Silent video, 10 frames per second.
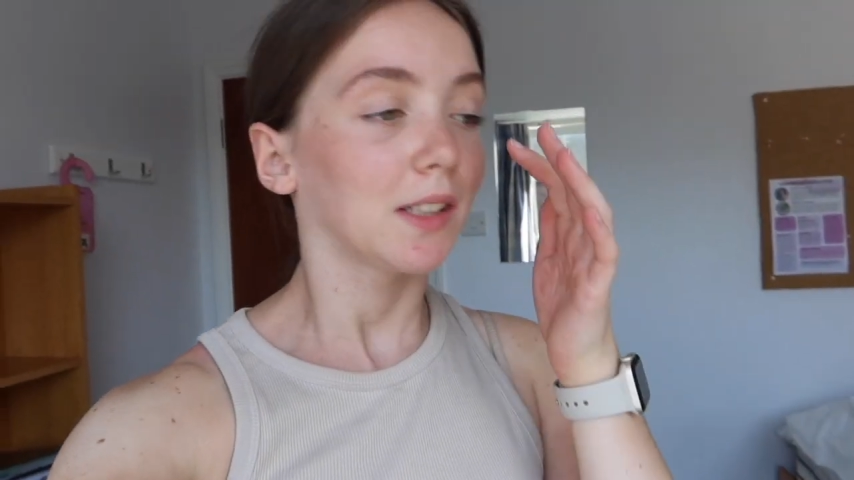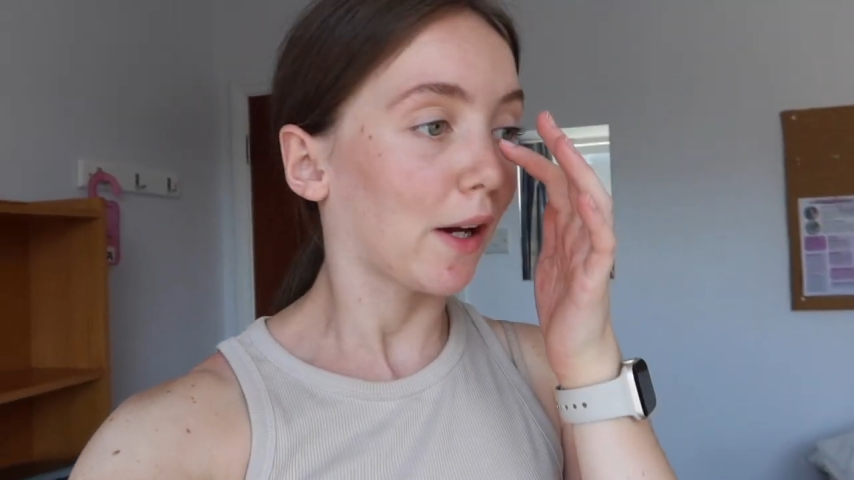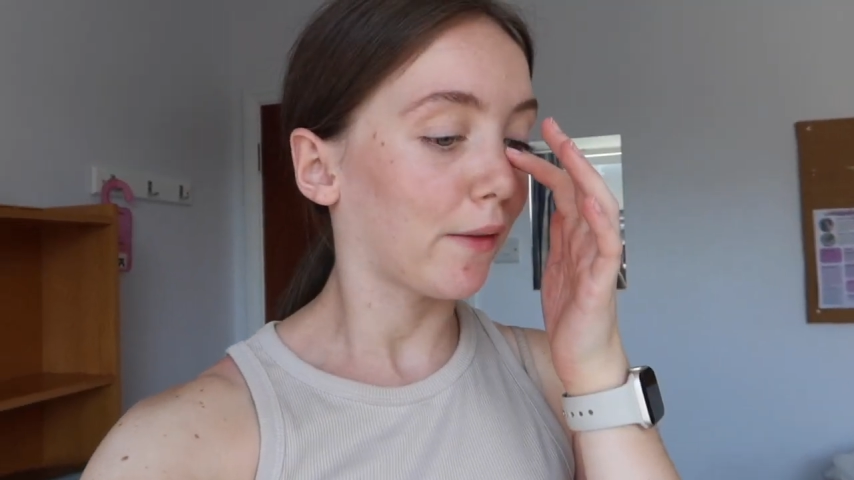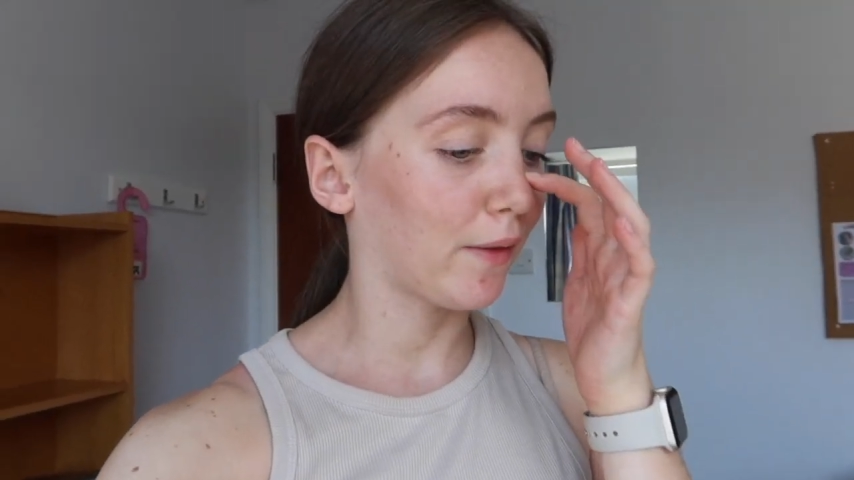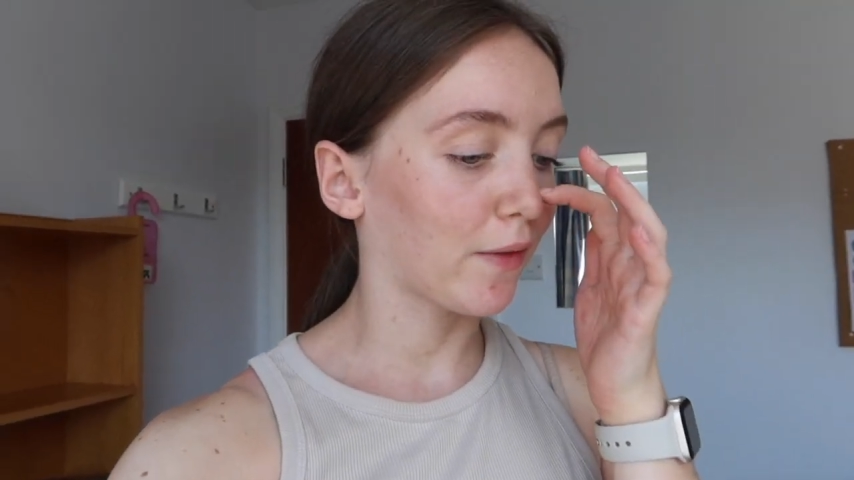
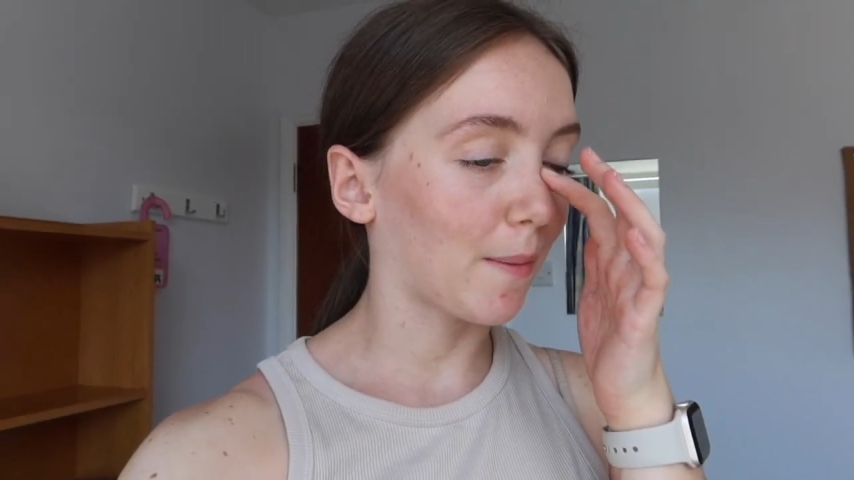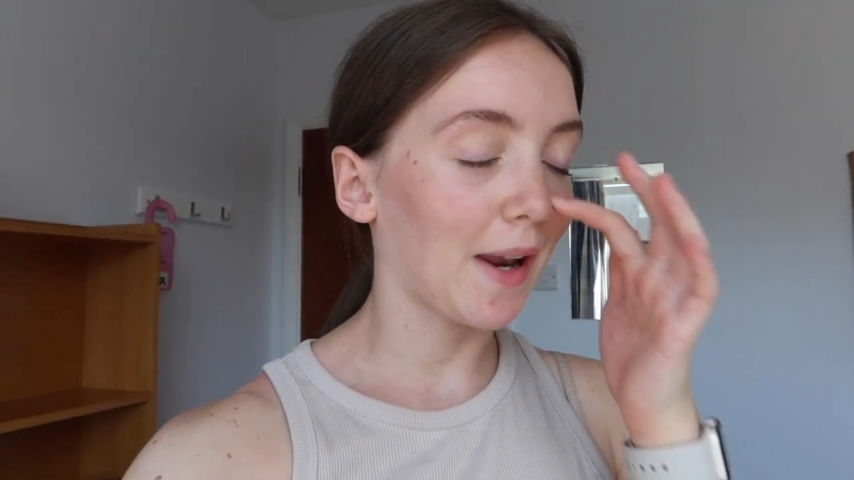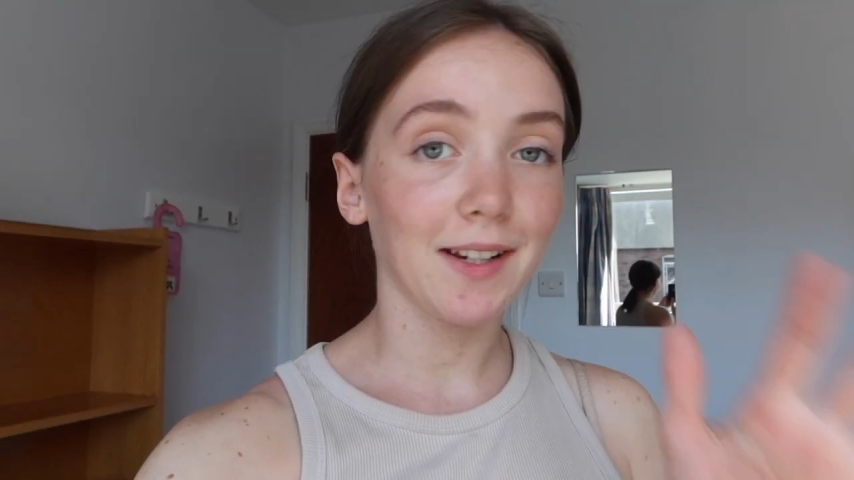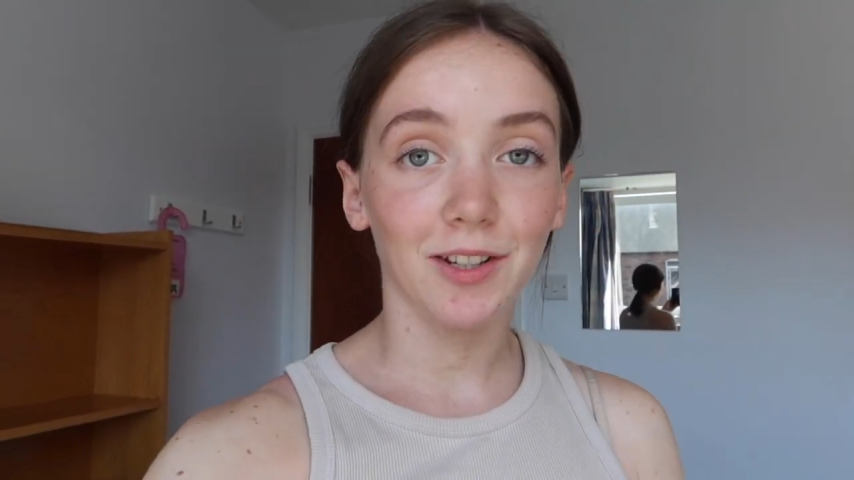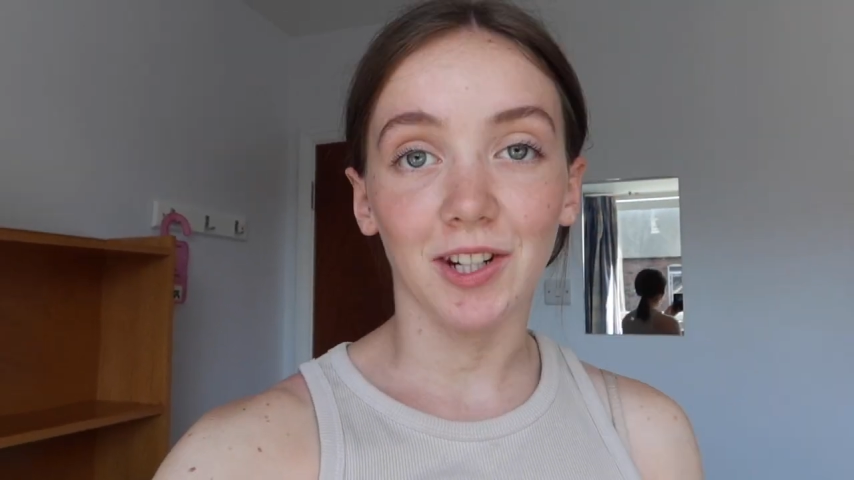stuff from
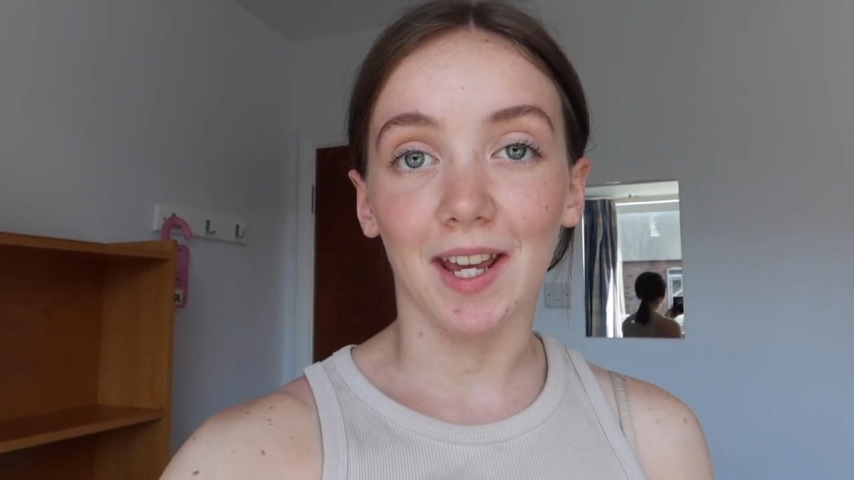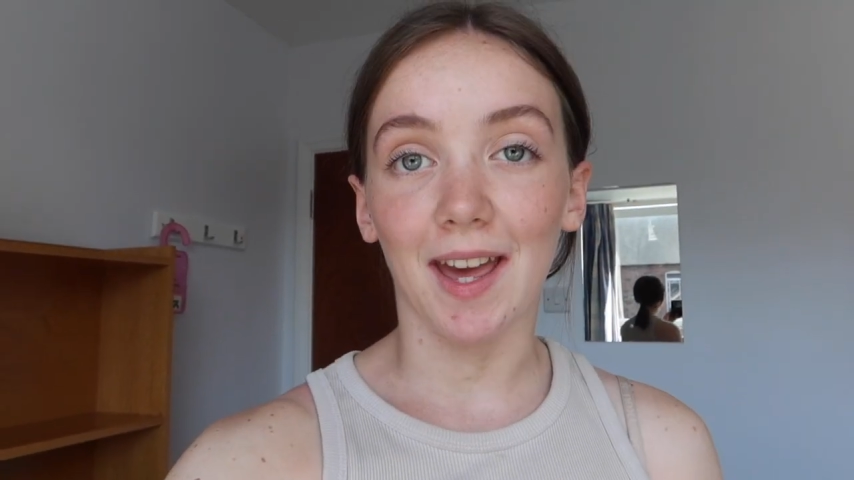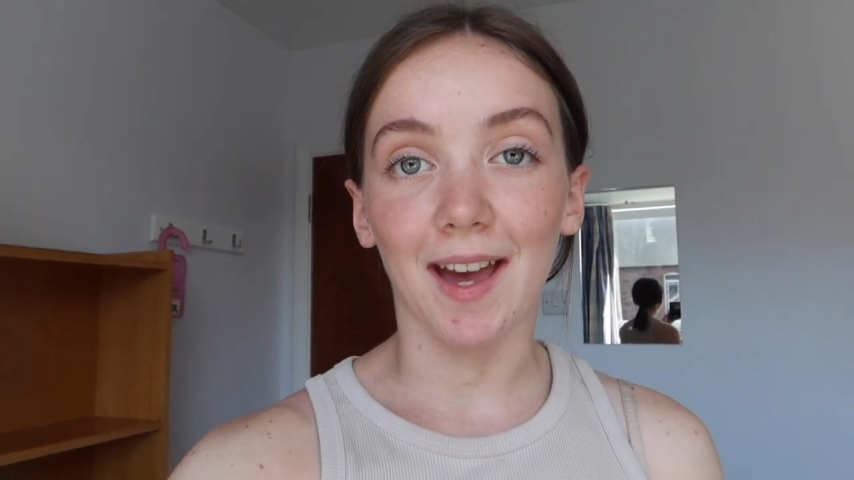last year,